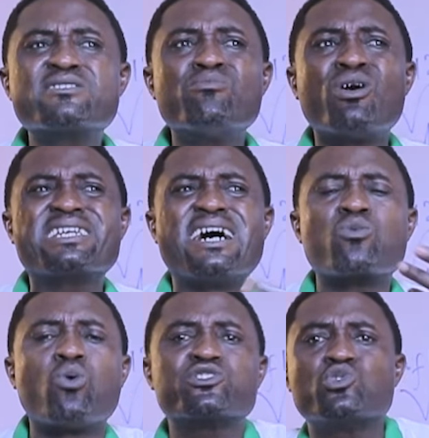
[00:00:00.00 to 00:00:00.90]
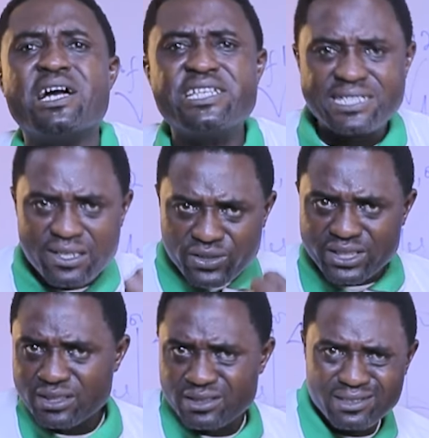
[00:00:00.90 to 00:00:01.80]
more than what you are
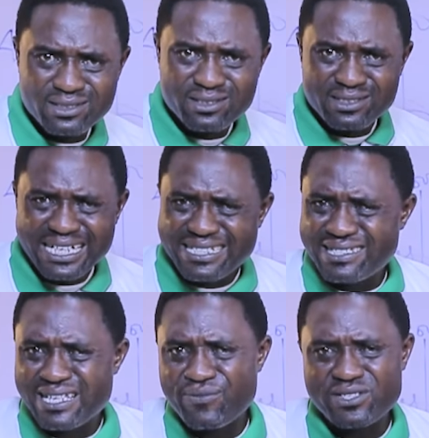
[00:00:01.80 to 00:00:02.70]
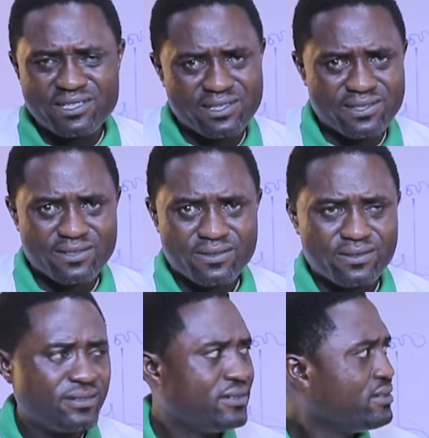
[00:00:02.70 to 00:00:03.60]
receiving. That is deficit.
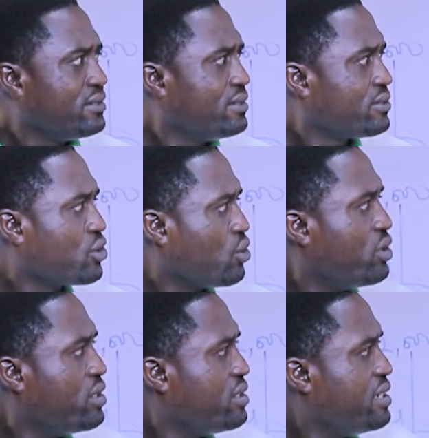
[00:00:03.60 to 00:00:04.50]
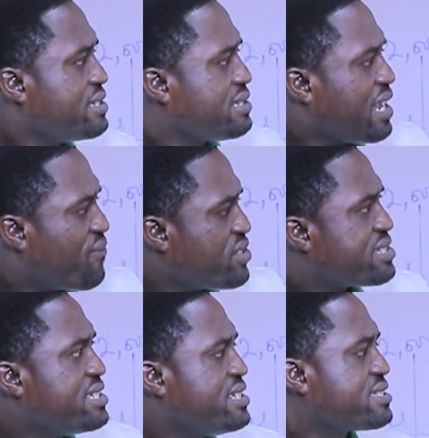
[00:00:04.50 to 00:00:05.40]
So it's
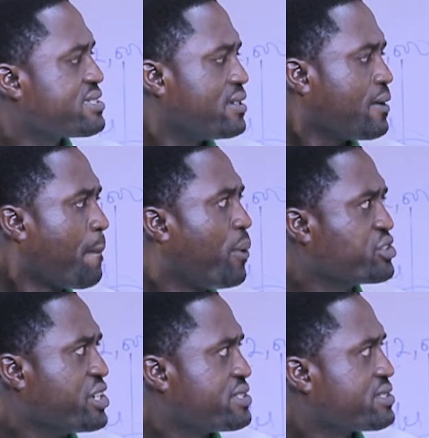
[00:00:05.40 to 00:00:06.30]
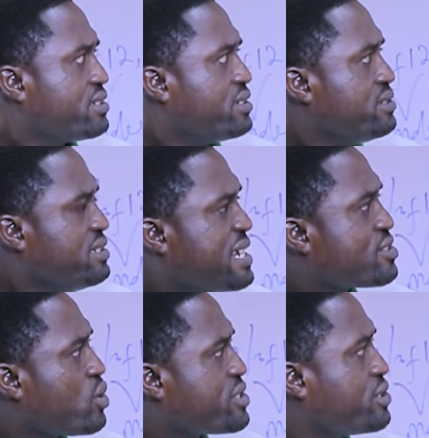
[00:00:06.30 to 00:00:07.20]
deficit budget. The
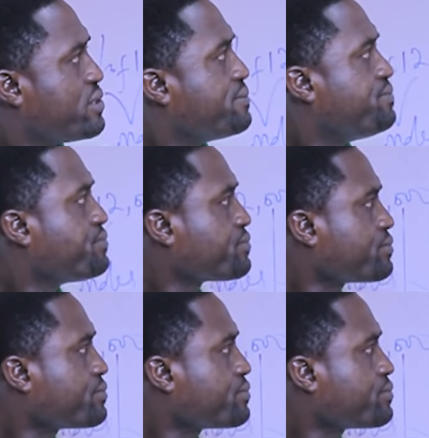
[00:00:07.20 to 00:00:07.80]
next question.